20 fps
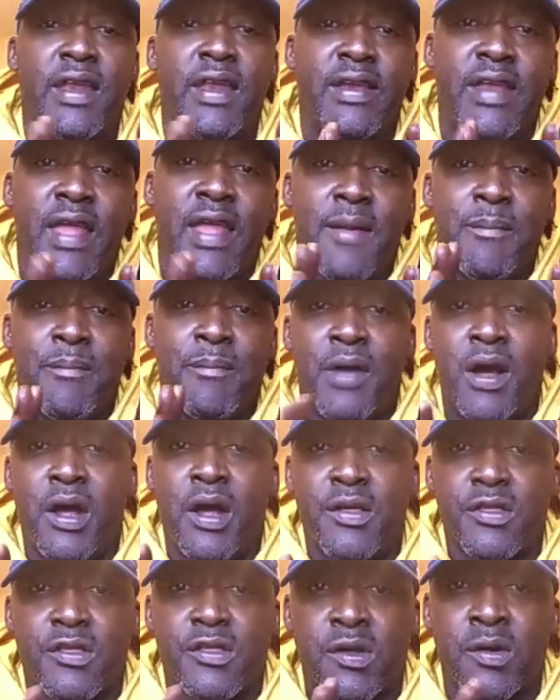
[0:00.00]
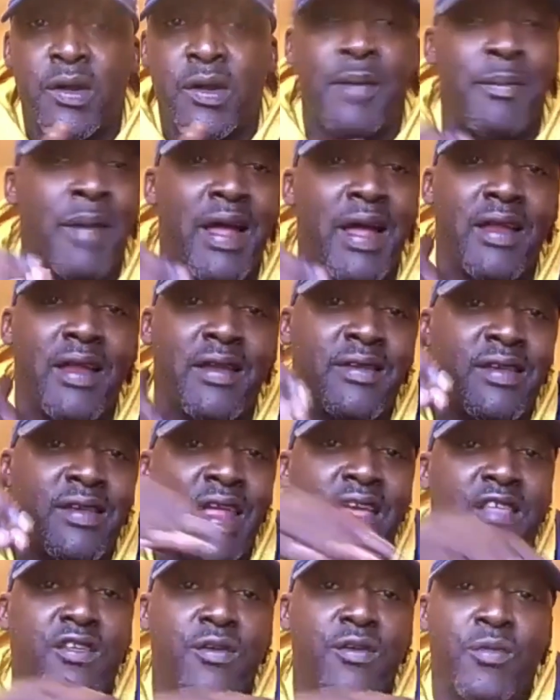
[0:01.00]
that monster, and my
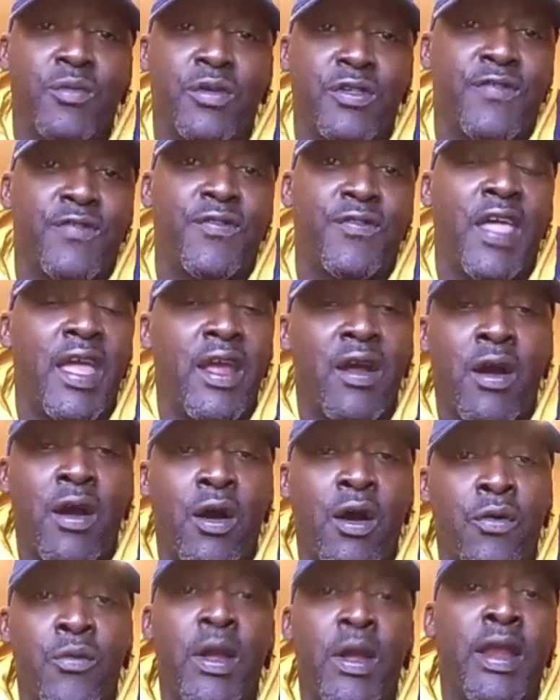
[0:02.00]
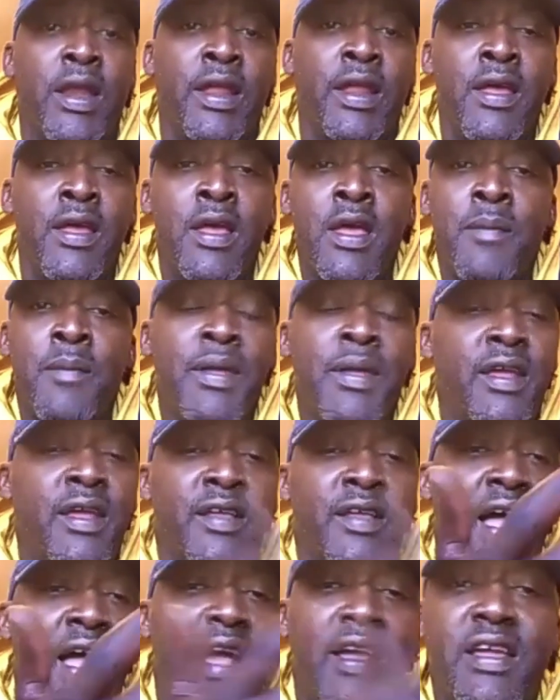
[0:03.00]
addiction was there already because
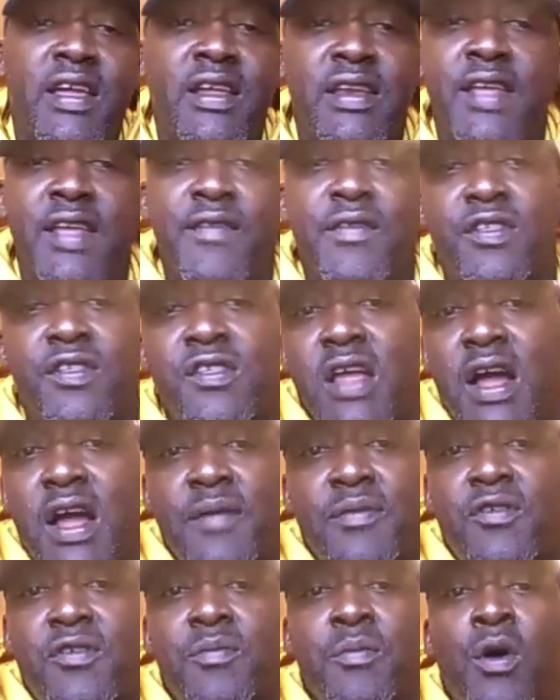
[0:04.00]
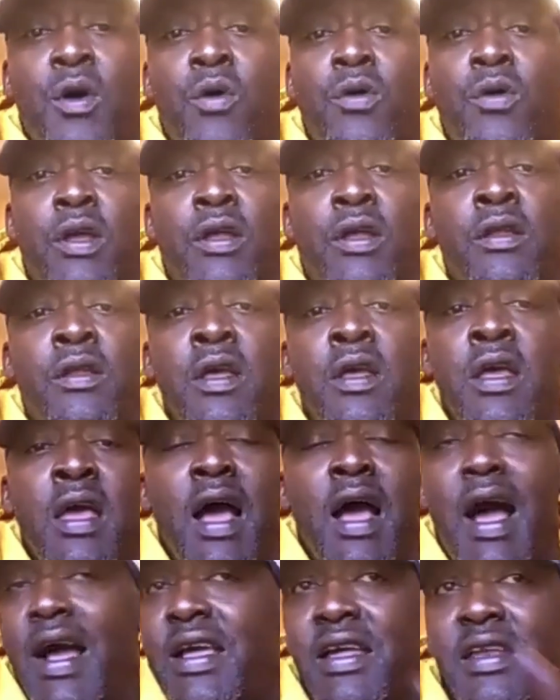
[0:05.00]
I couldn't even stop smoking. I
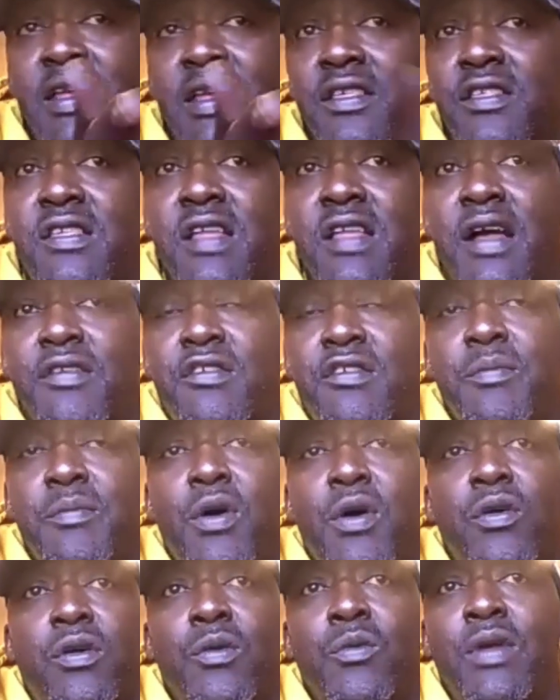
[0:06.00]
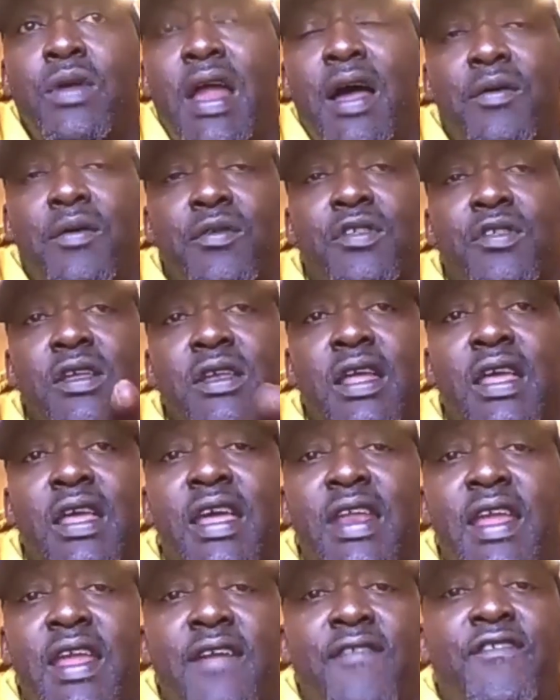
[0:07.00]
couldn't even stop smoking when I was in the
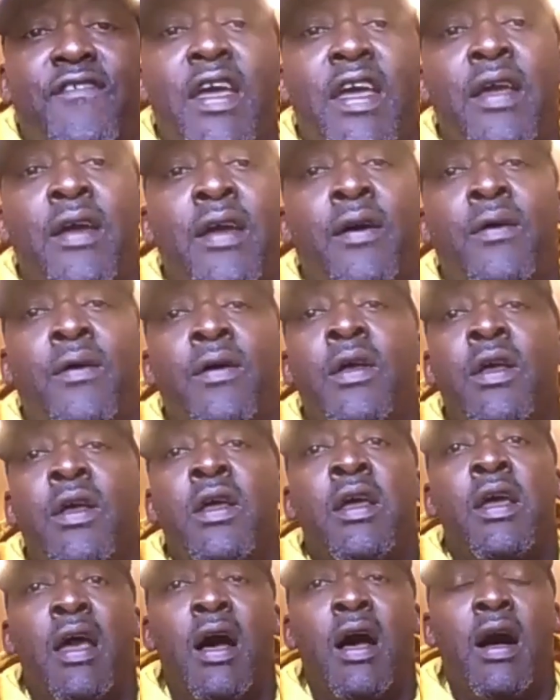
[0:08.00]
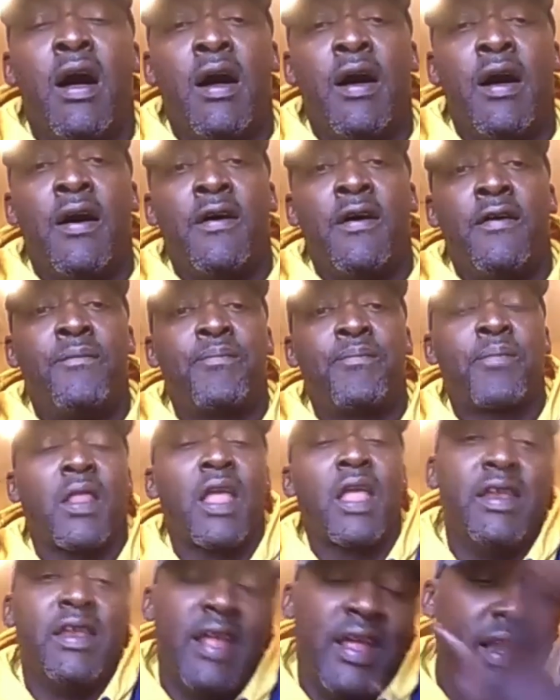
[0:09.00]
NFL.
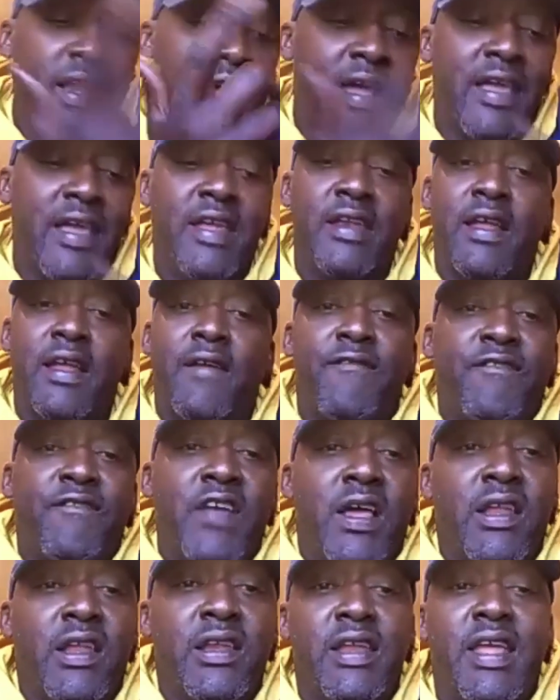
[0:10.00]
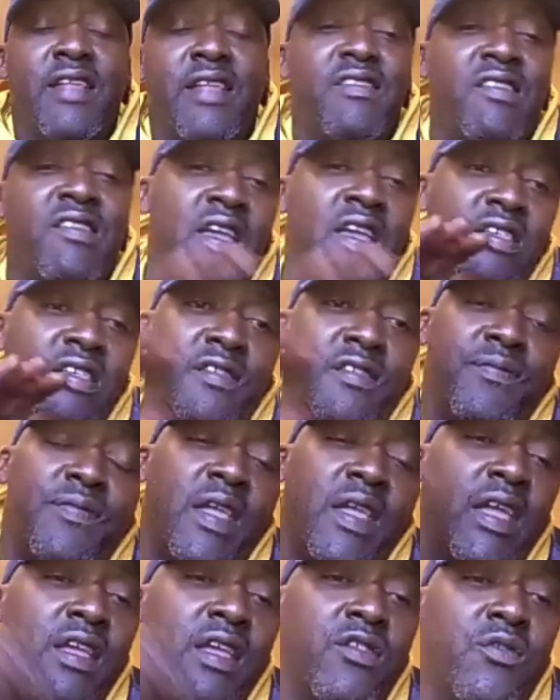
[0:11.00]
And then I ended up failing that test, and
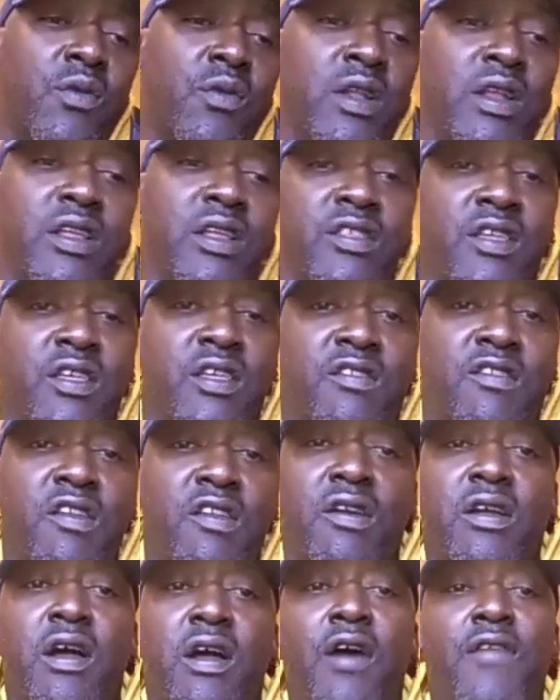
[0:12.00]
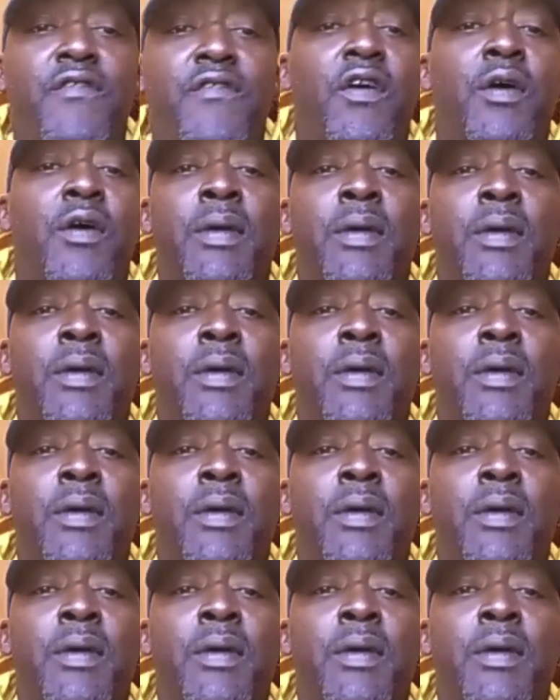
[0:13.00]
things really just took off on me,